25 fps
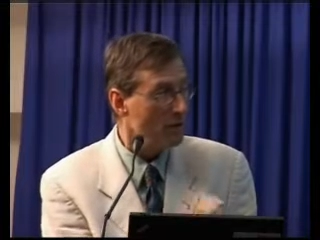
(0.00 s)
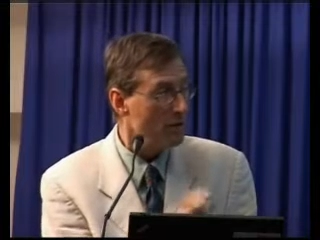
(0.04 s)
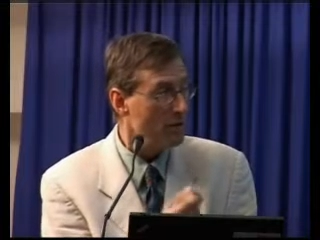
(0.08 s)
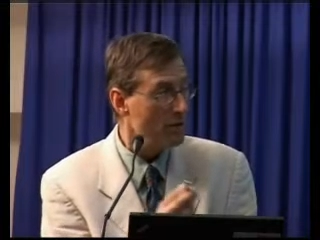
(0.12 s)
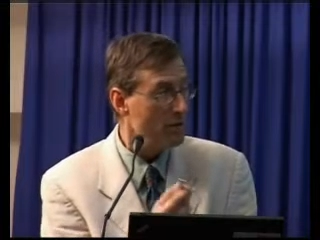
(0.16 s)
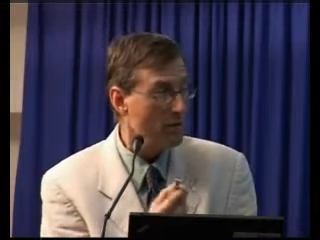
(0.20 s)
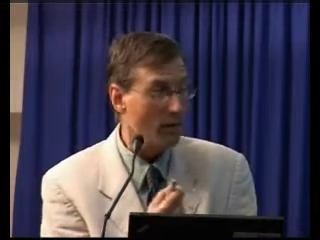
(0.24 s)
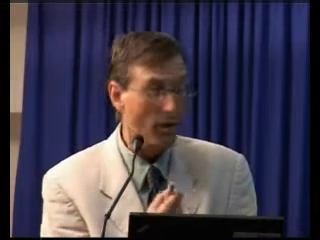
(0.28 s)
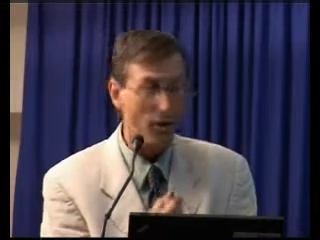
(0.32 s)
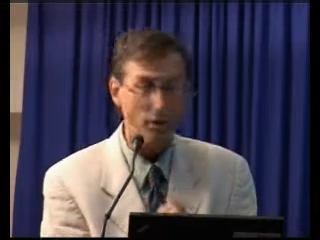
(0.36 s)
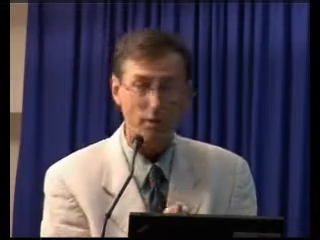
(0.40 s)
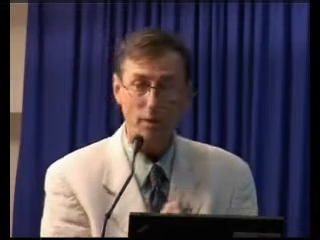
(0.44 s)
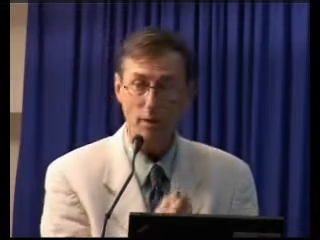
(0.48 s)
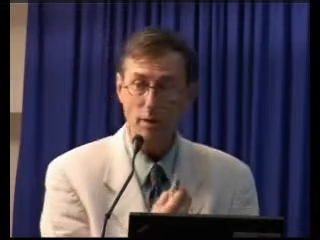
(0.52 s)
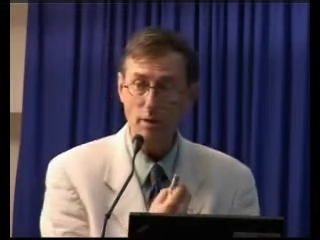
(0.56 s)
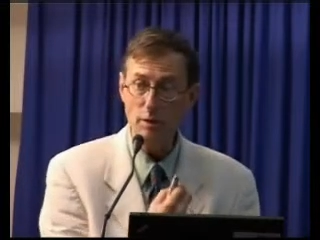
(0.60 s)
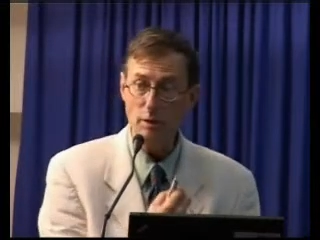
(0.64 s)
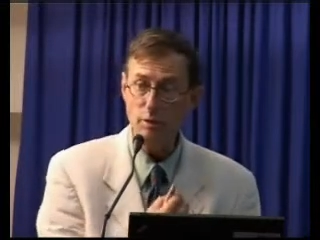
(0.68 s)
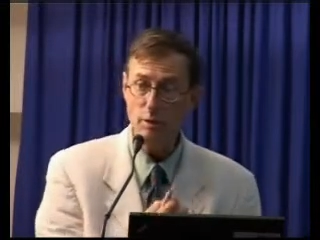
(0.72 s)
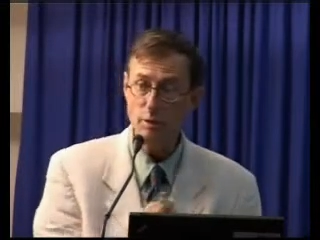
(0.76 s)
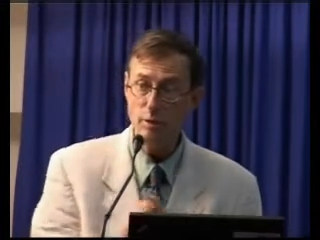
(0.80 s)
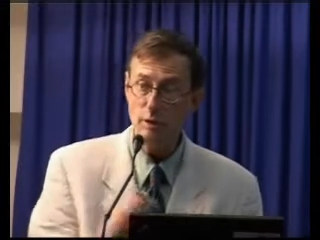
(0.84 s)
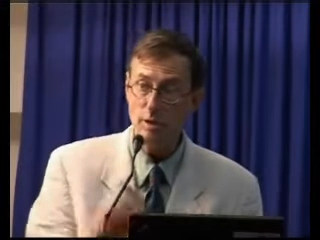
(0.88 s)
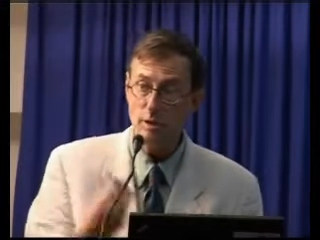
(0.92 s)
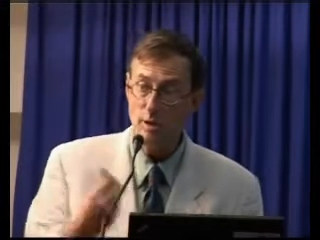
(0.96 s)
We've got
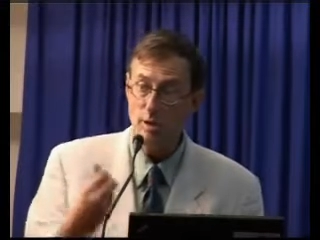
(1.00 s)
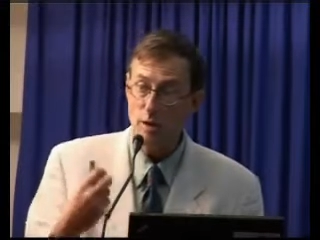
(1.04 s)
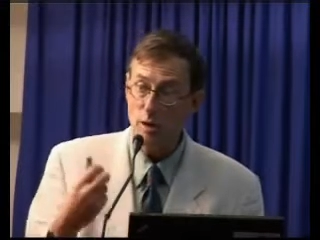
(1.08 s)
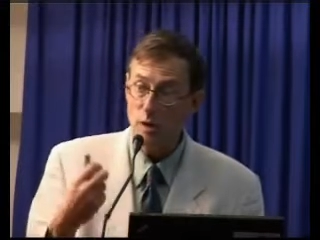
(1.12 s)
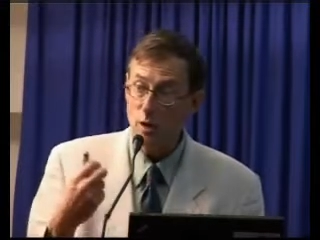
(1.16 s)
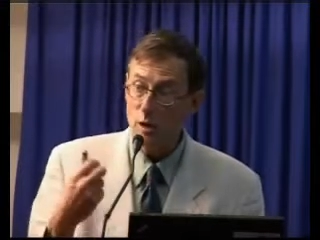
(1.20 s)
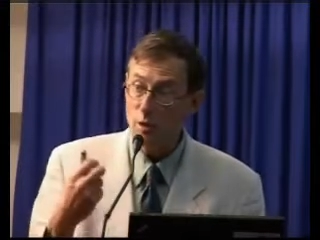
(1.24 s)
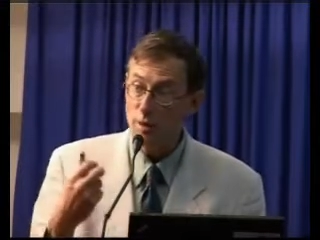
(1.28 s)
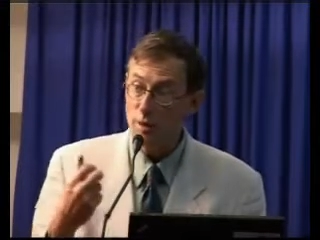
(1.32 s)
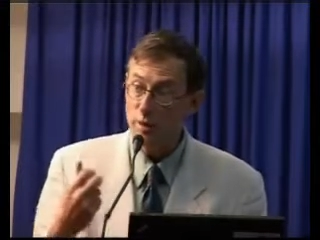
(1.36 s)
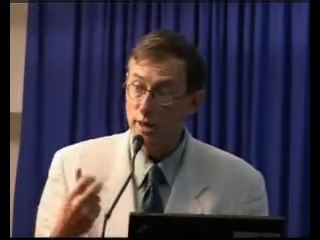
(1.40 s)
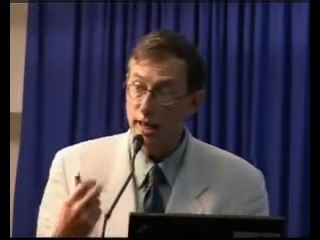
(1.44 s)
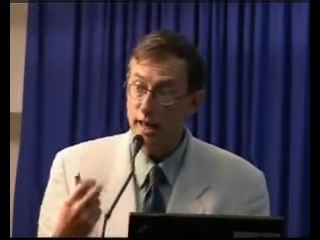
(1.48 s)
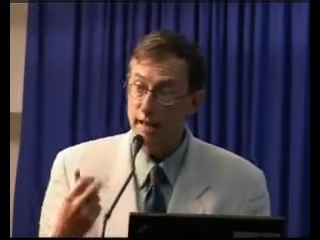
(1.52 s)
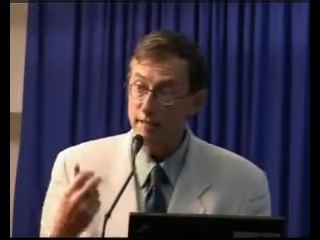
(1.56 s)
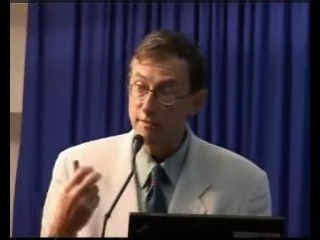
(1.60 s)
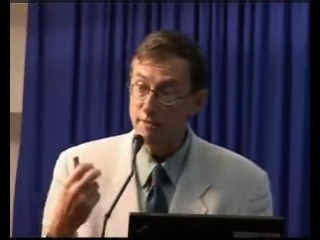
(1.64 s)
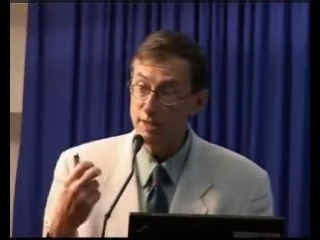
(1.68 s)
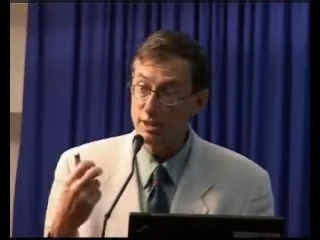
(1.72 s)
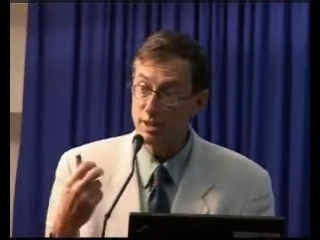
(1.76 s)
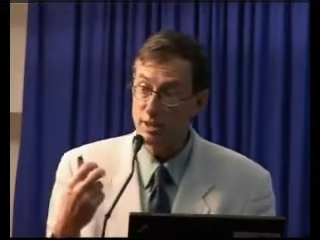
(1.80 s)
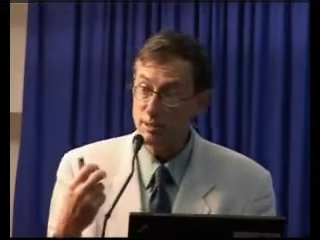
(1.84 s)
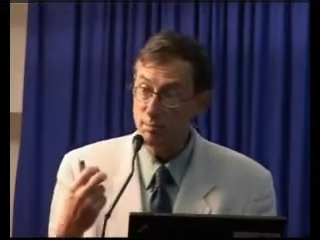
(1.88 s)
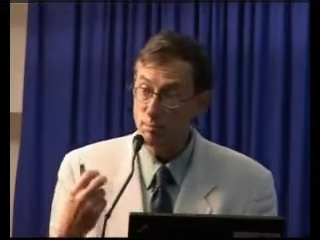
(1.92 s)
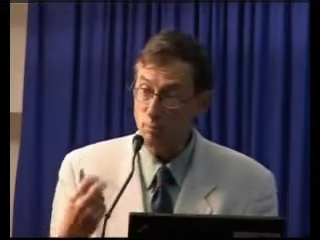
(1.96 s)
those who are there
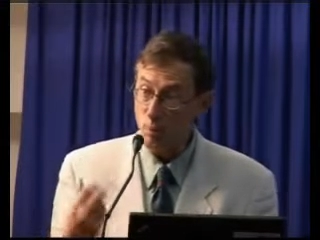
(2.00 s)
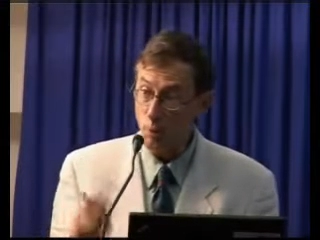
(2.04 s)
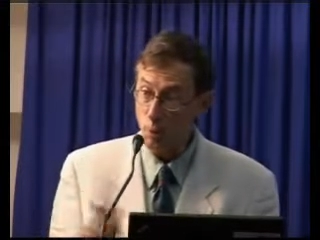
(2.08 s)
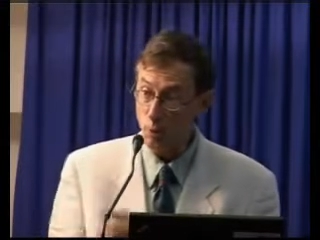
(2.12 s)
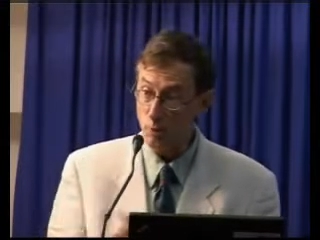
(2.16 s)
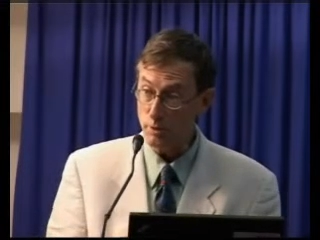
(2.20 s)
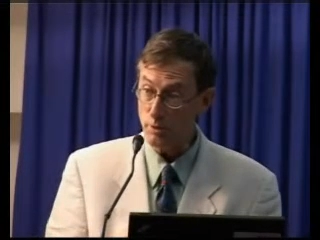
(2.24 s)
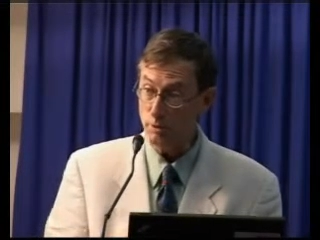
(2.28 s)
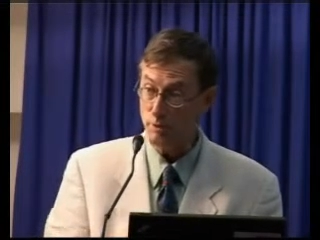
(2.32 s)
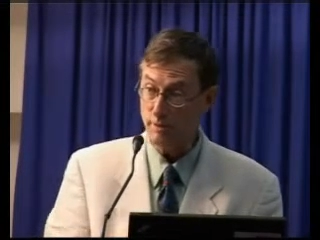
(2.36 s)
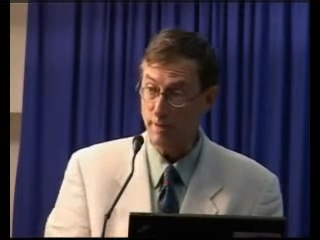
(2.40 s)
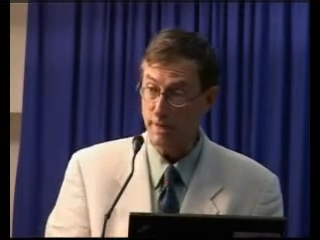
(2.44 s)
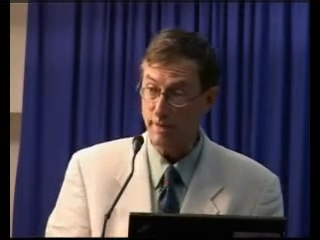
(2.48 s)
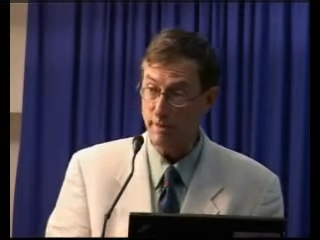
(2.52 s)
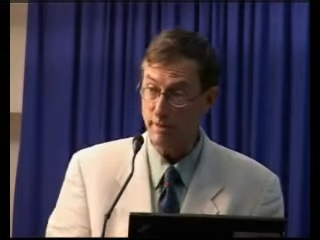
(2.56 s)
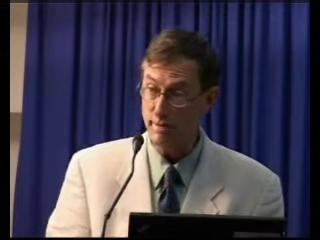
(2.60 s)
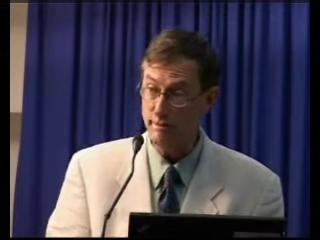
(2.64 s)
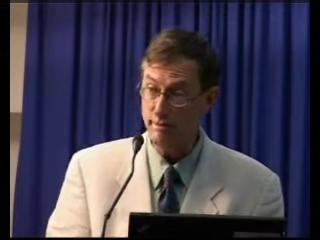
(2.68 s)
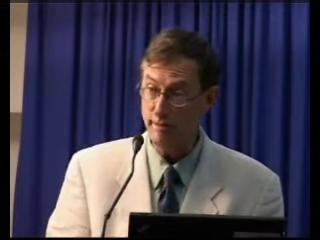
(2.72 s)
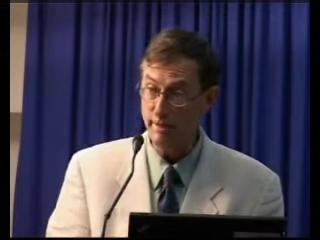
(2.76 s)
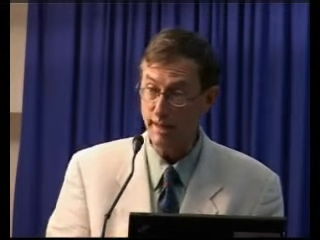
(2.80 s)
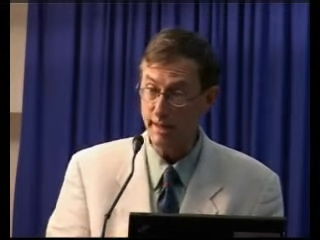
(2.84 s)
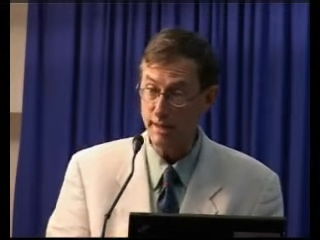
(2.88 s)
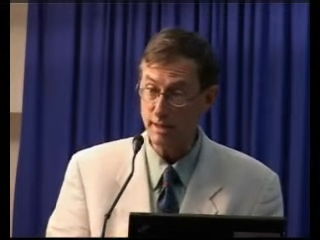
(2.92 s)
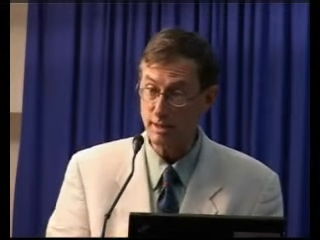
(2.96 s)
for support of their
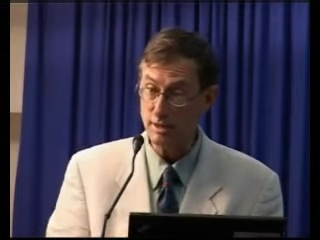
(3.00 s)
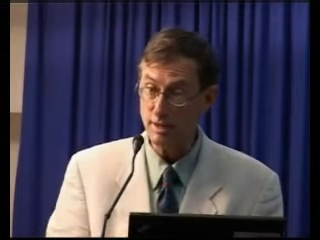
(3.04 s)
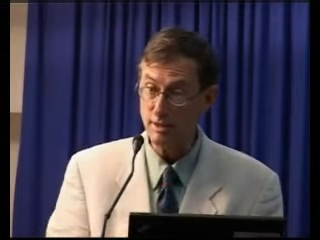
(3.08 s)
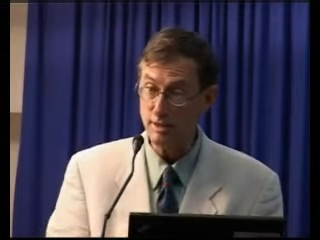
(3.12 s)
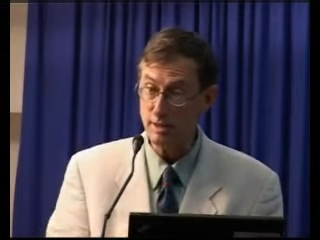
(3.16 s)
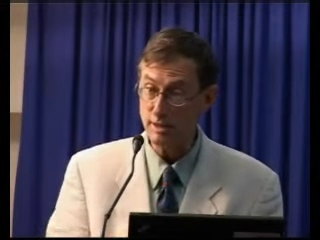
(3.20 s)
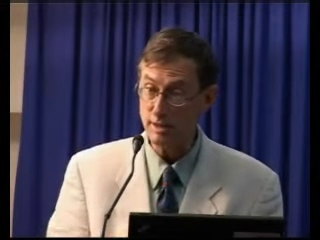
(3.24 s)
infection,